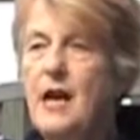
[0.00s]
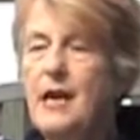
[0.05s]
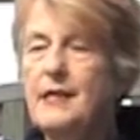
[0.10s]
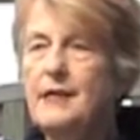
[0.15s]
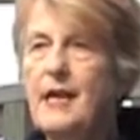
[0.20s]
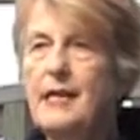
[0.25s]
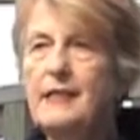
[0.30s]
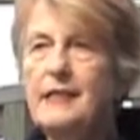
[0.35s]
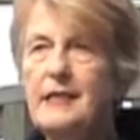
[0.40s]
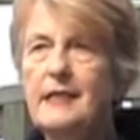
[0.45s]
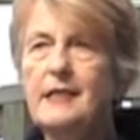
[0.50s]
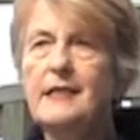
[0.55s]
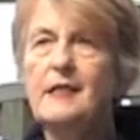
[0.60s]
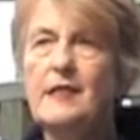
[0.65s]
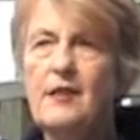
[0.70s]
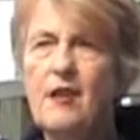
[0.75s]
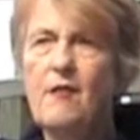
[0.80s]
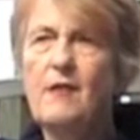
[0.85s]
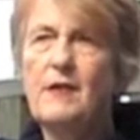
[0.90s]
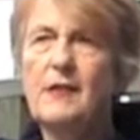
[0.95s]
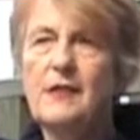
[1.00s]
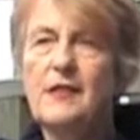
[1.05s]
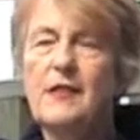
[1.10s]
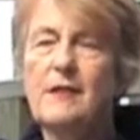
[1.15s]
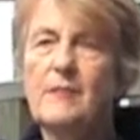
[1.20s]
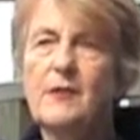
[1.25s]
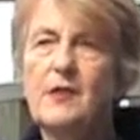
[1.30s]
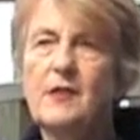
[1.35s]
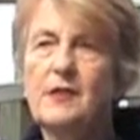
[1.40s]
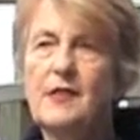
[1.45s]
And they didn't go into
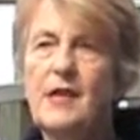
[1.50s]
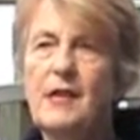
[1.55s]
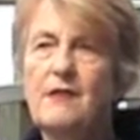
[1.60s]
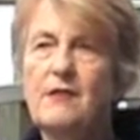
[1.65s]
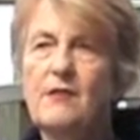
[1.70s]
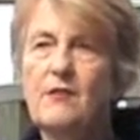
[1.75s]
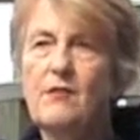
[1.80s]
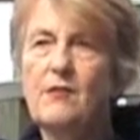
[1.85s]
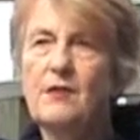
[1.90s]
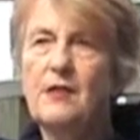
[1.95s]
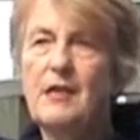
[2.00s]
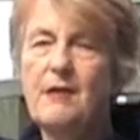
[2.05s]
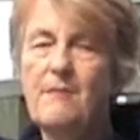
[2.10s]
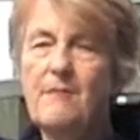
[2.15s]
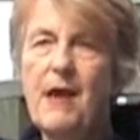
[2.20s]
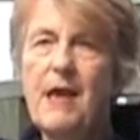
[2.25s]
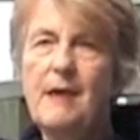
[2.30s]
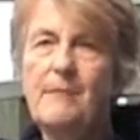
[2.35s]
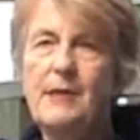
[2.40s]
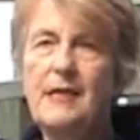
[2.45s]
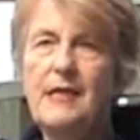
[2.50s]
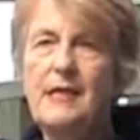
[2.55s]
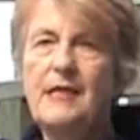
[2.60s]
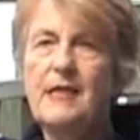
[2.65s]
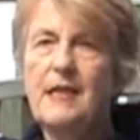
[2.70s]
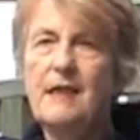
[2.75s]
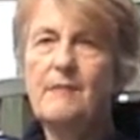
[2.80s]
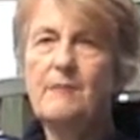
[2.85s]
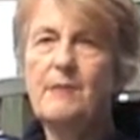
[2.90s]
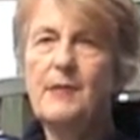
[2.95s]
them because they thought there may be
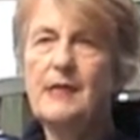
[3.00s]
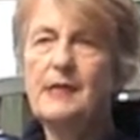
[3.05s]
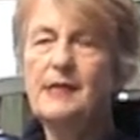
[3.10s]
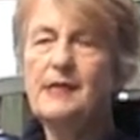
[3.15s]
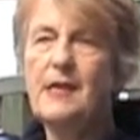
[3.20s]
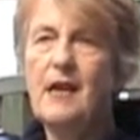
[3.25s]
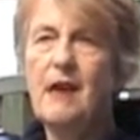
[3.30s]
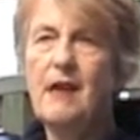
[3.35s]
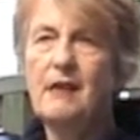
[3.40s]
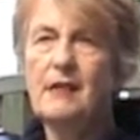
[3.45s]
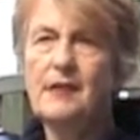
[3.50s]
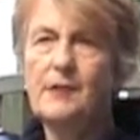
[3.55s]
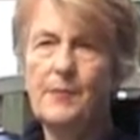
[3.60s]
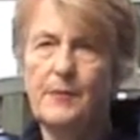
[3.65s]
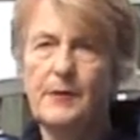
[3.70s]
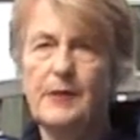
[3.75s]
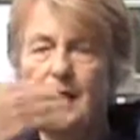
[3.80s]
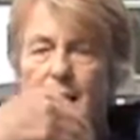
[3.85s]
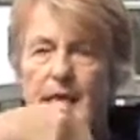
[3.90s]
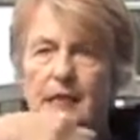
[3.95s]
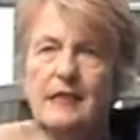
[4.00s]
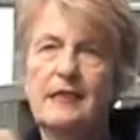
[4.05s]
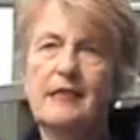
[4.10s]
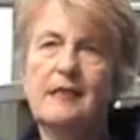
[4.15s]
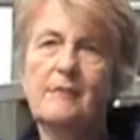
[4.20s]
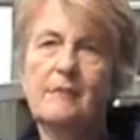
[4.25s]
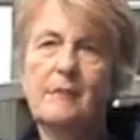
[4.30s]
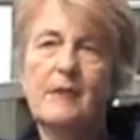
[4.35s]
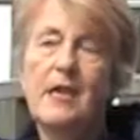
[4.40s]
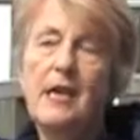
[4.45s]
missiles protecting
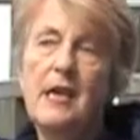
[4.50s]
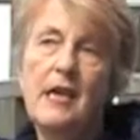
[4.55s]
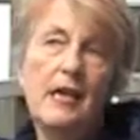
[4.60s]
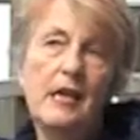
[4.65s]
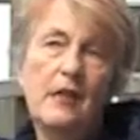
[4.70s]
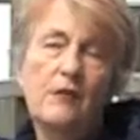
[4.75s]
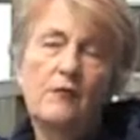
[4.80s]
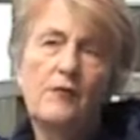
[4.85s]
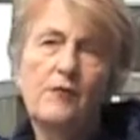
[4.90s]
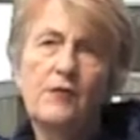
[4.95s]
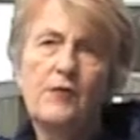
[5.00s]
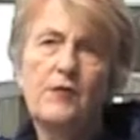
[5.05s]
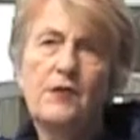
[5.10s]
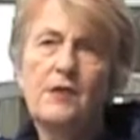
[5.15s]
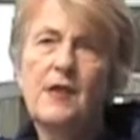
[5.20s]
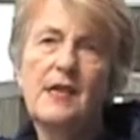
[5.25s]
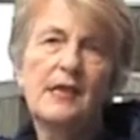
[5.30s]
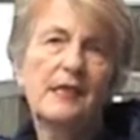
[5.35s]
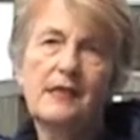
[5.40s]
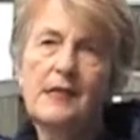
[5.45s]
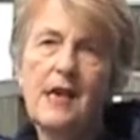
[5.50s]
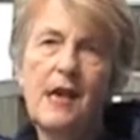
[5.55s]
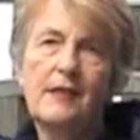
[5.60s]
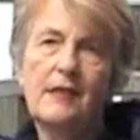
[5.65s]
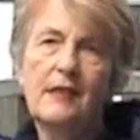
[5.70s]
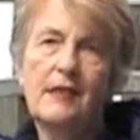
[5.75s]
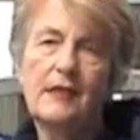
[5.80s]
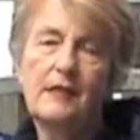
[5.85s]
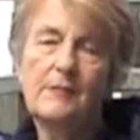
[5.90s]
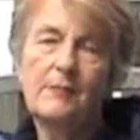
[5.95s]
them. In truth, there's
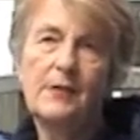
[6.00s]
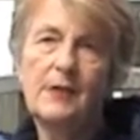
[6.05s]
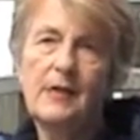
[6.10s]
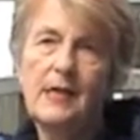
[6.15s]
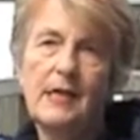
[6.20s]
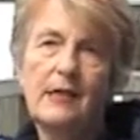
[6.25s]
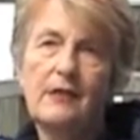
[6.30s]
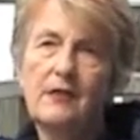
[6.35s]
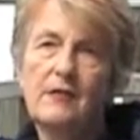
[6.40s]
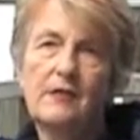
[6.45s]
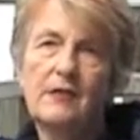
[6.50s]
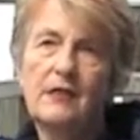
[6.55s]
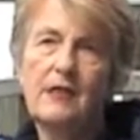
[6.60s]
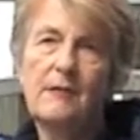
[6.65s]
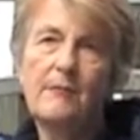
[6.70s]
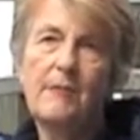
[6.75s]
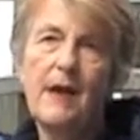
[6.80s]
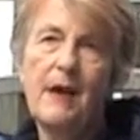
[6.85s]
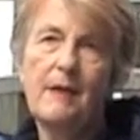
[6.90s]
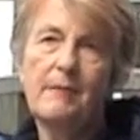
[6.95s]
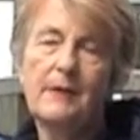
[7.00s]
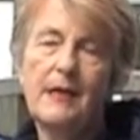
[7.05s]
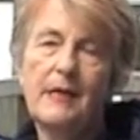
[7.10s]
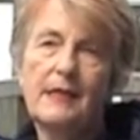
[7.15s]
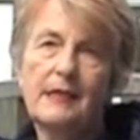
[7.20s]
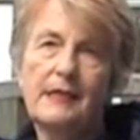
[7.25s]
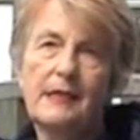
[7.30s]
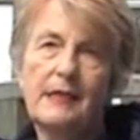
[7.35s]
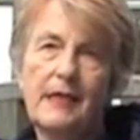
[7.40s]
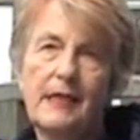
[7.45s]
nothing to protect nuclear power
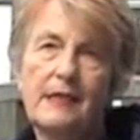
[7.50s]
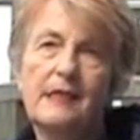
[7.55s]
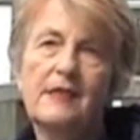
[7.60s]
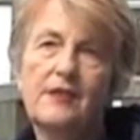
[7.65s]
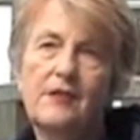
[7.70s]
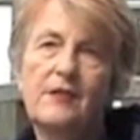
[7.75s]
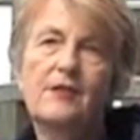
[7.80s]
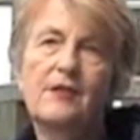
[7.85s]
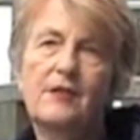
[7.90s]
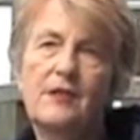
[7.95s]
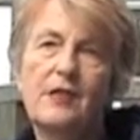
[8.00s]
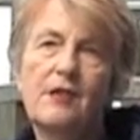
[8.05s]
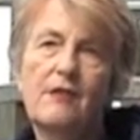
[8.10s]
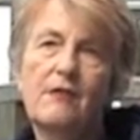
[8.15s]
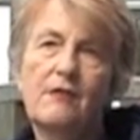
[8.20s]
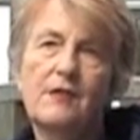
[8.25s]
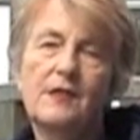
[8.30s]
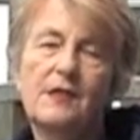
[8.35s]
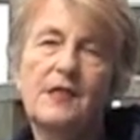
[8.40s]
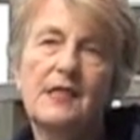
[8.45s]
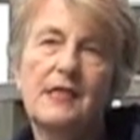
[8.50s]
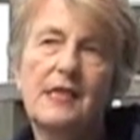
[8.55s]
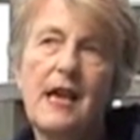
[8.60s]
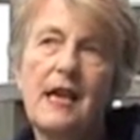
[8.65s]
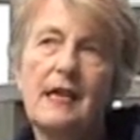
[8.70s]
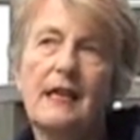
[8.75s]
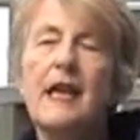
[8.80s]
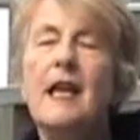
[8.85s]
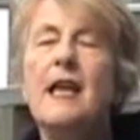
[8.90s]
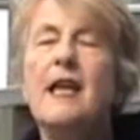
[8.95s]
plants against terrorist
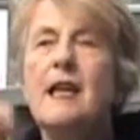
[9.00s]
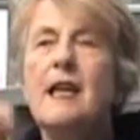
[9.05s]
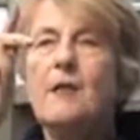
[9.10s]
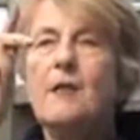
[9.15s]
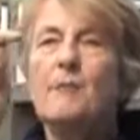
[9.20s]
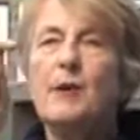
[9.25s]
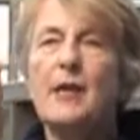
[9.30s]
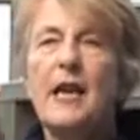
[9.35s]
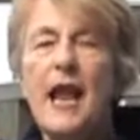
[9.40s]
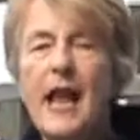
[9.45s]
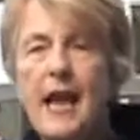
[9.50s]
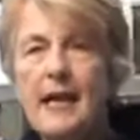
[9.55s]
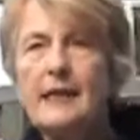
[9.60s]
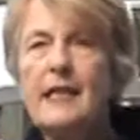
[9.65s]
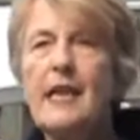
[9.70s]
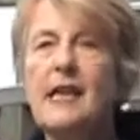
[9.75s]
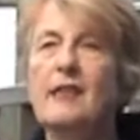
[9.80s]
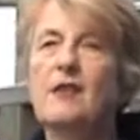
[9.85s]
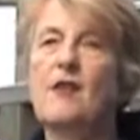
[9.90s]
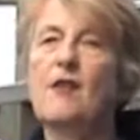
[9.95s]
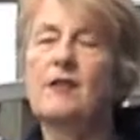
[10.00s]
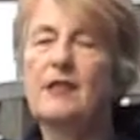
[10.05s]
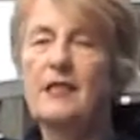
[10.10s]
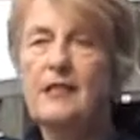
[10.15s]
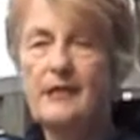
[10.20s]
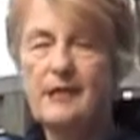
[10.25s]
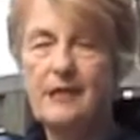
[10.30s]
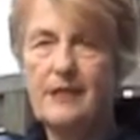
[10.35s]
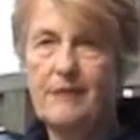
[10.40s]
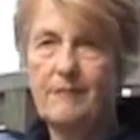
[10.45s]
attack. But had they gone
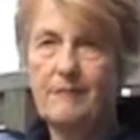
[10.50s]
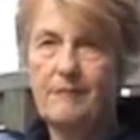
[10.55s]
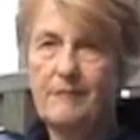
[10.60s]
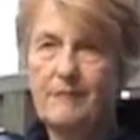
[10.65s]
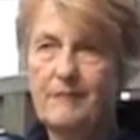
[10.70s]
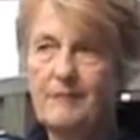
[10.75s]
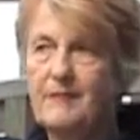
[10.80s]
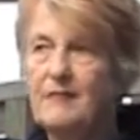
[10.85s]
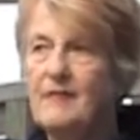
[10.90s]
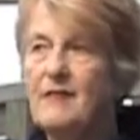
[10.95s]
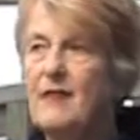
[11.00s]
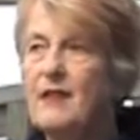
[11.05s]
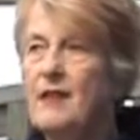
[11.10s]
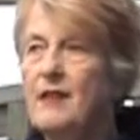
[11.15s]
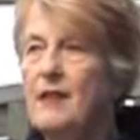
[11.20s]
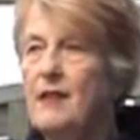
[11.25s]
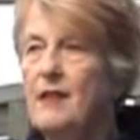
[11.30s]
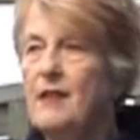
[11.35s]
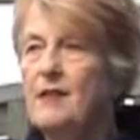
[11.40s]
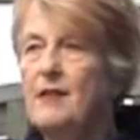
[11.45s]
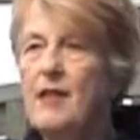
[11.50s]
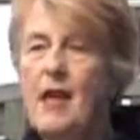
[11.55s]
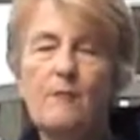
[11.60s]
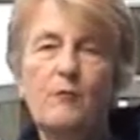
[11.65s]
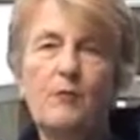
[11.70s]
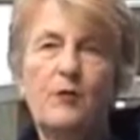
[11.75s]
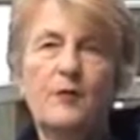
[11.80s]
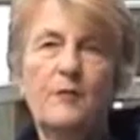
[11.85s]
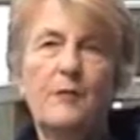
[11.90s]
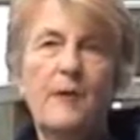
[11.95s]
into them,
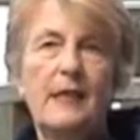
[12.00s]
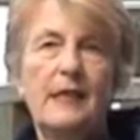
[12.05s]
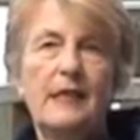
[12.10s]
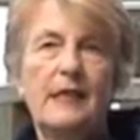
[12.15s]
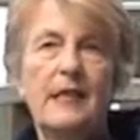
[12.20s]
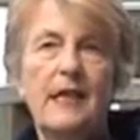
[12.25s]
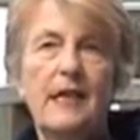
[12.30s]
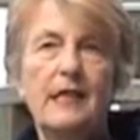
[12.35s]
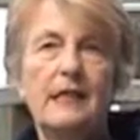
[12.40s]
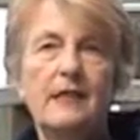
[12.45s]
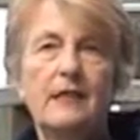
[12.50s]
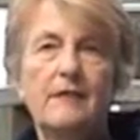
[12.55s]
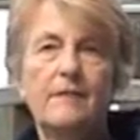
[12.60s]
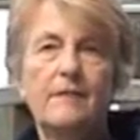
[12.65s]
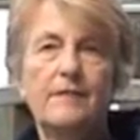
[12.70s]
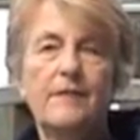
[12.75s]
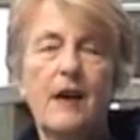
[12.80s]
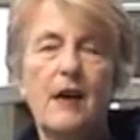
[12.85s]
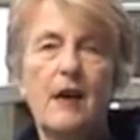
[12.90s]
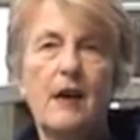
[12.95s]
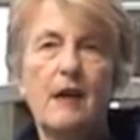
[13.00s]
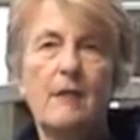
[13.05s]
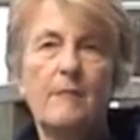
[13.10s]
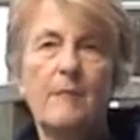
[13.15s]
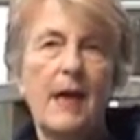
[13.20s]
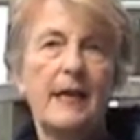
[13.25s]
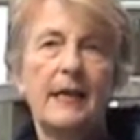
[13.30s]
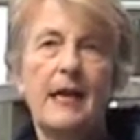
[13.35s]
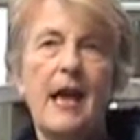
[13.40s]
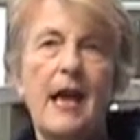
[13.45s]
that would have meant the end of
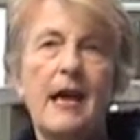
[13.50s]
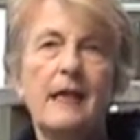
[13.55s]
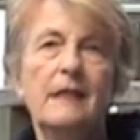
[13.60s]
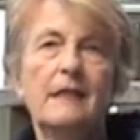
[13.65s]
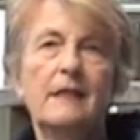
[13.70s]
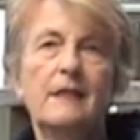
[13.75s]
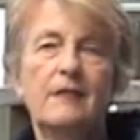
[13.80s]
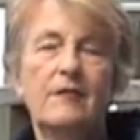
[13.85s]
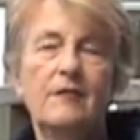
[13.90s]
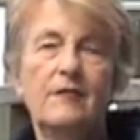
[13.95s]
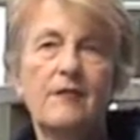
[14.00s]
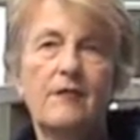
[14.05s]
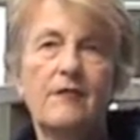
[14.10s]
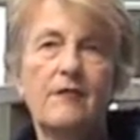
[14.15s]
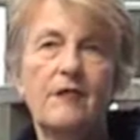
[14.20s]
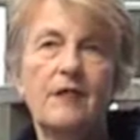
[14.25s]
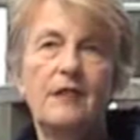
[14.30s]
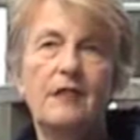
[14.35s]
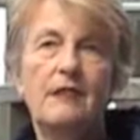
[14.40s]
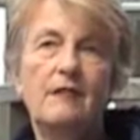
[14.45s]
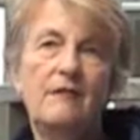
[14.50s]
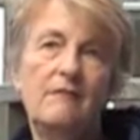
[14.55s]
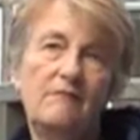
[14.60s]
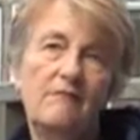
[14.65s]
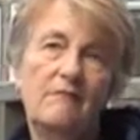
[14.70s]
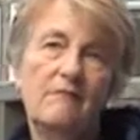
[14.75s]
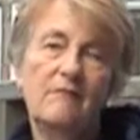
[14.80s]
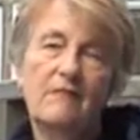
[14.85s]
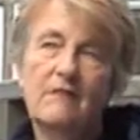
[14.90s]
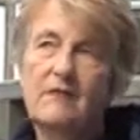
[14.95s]
Manhattan, you know, the
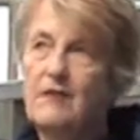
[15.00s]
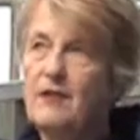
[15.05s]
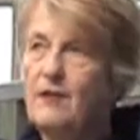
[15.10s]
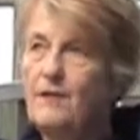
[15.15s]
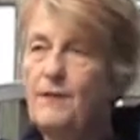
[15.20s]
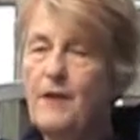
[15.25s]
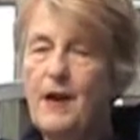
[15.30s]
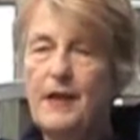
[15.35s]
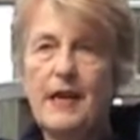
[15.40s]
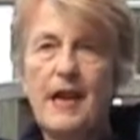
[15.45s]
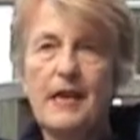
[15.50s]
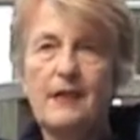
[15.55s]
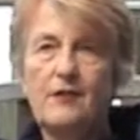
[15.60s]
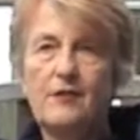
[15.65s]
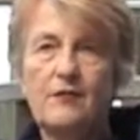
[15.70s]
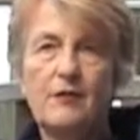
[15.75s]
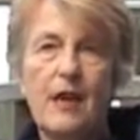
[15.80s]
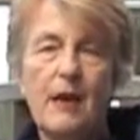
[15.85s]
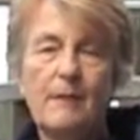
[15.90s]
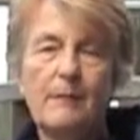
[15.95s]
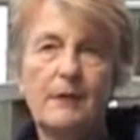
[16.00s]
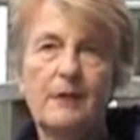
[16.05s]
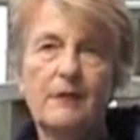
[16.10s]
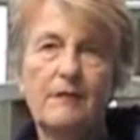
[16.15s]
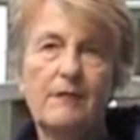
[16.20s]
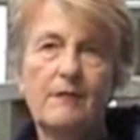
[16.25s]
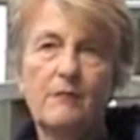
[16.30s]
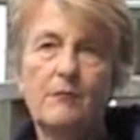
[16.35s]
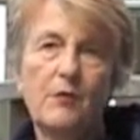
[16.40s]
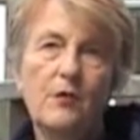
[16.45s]
financial capital
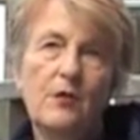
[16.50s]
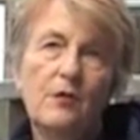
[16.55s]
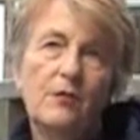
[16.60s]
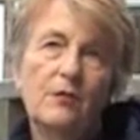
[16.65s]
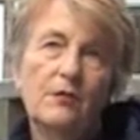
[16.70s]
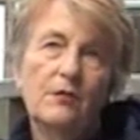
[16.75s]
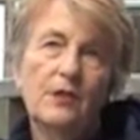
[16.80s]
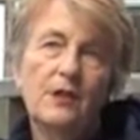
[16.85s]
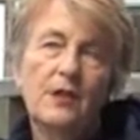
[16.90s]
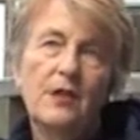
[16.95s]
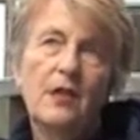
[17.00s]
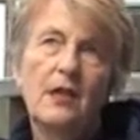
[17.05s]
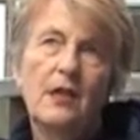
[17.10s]
of the world.